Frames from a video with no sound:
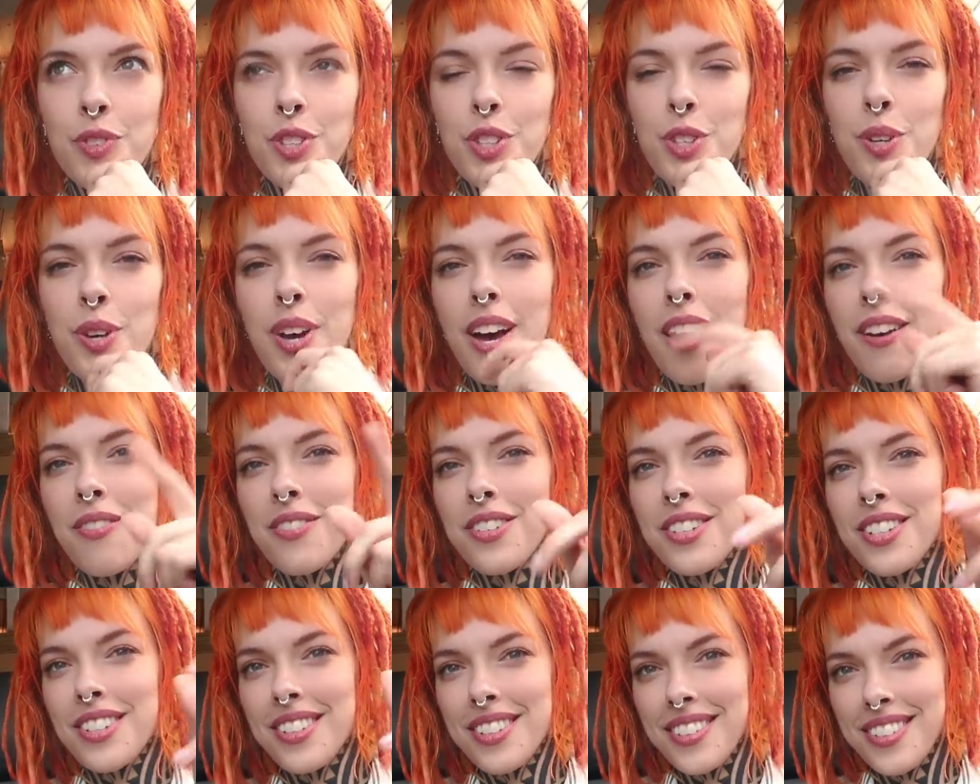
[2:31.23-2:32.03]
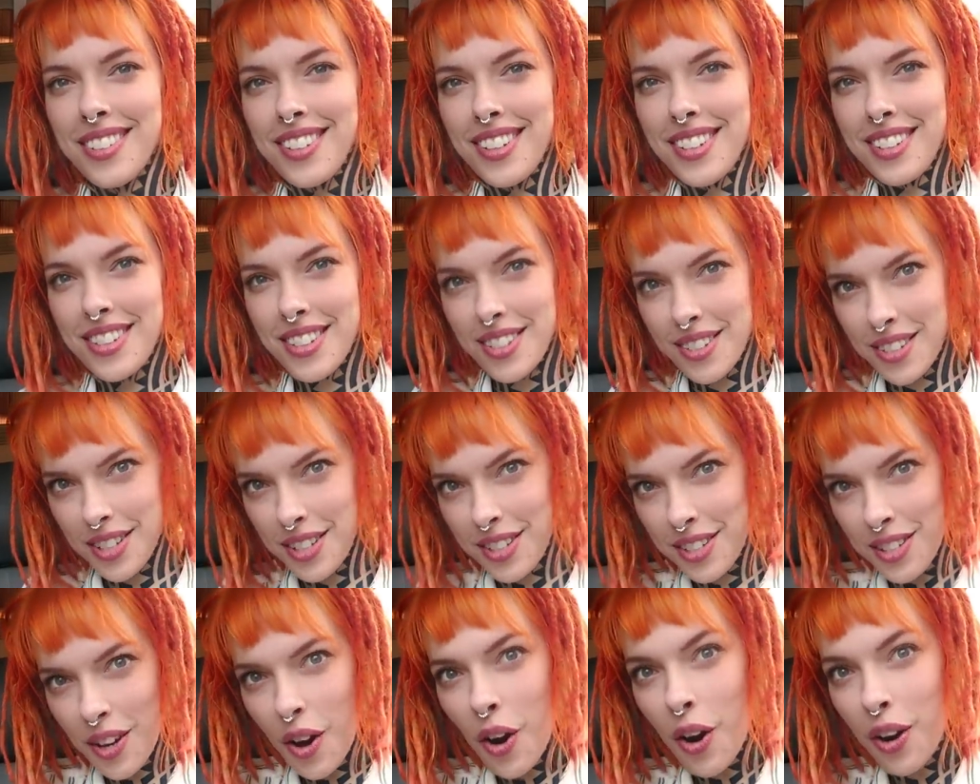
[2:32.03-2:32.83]
you have to,
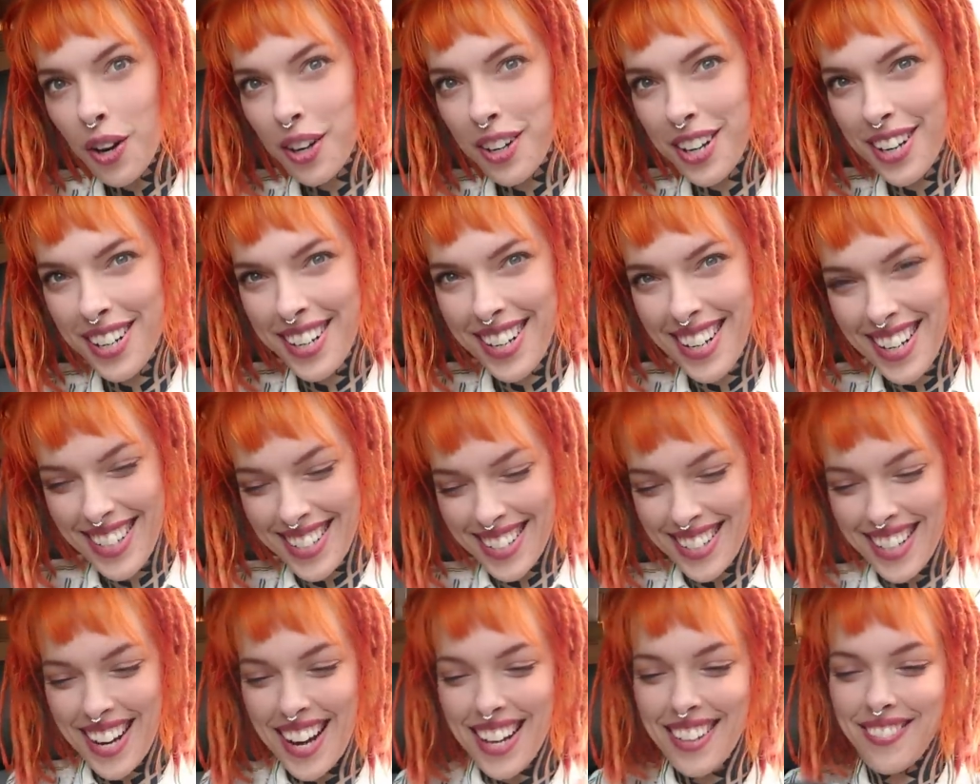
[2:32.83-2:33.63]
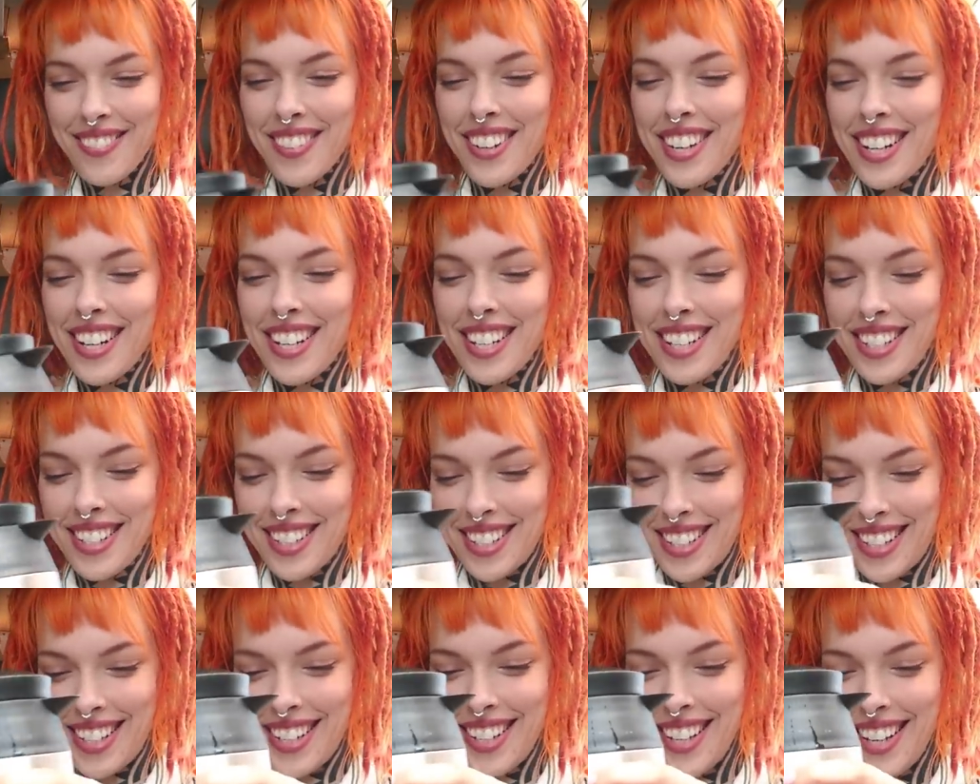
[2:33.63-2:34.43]
it's hard. It's not very
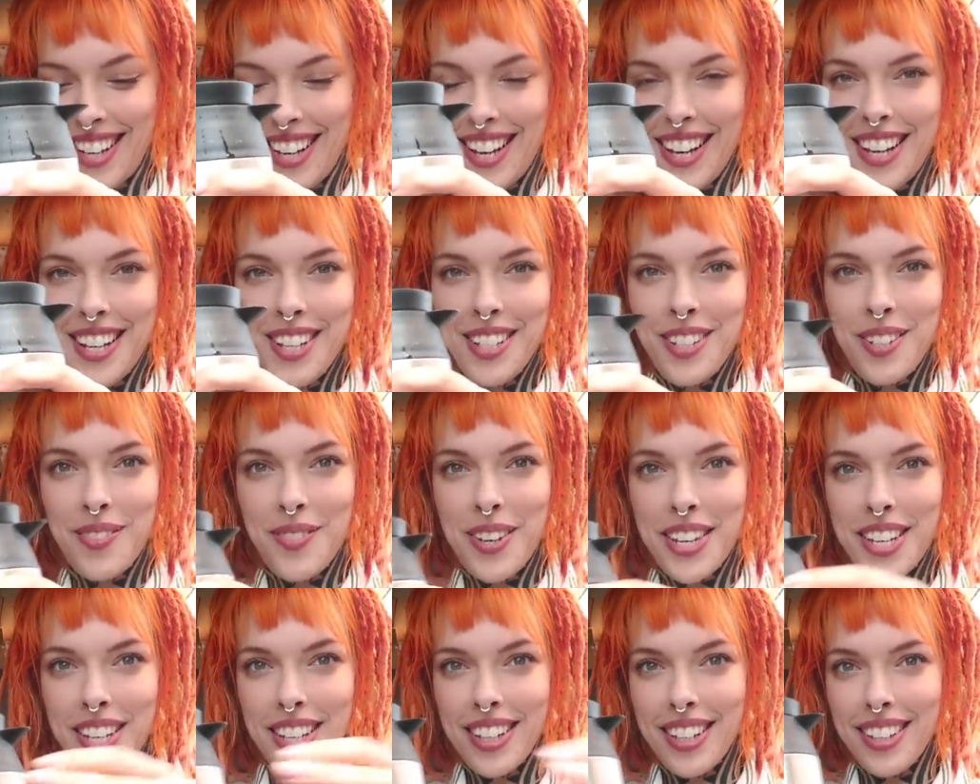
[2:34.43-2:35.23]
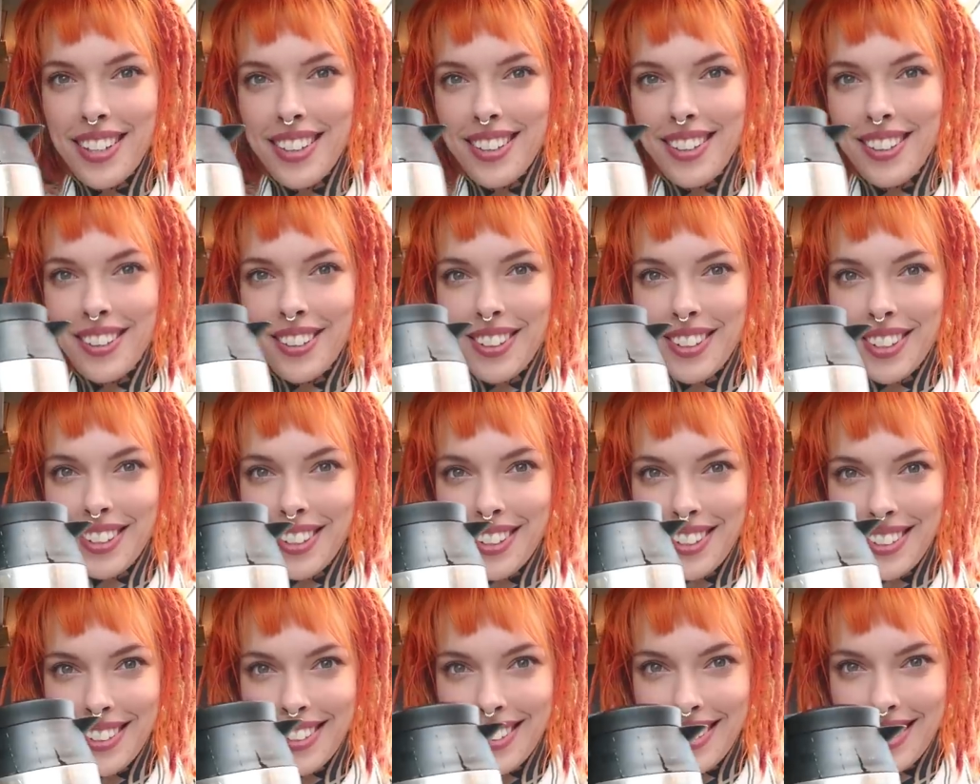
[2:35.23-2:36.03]
easy to make it look,
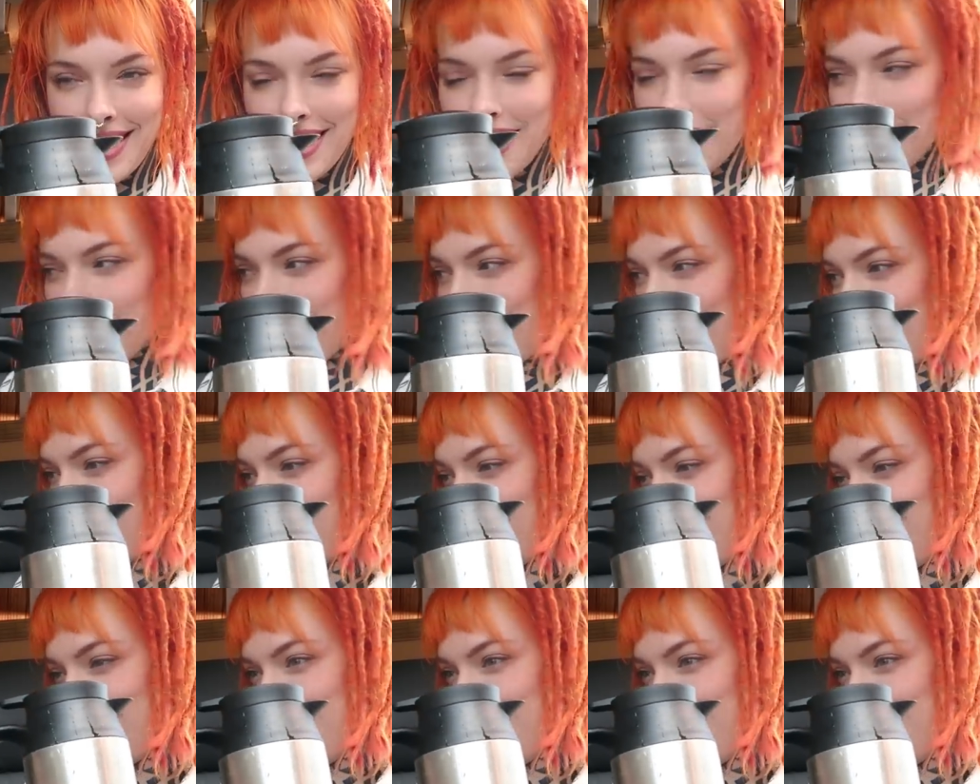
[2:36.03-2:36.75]
okay.